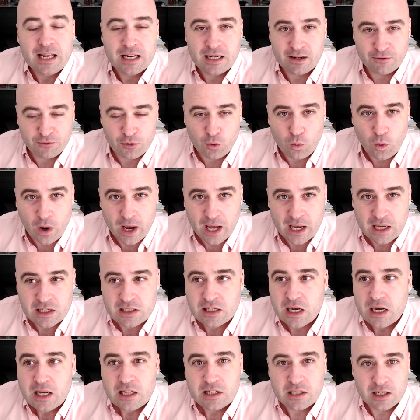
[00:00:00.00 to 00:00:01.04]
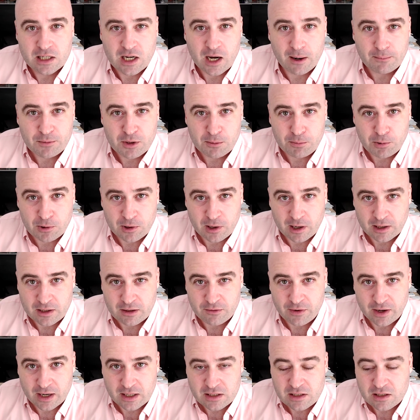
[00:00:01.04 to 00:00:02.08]
different ways to come to
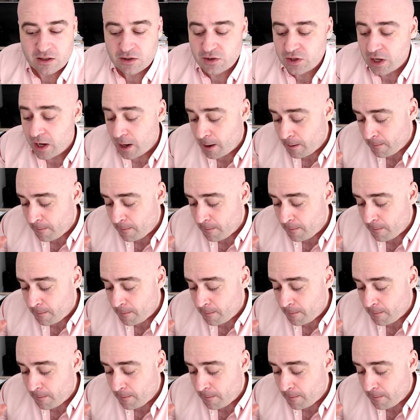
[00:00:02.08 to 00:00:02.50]
productive answers.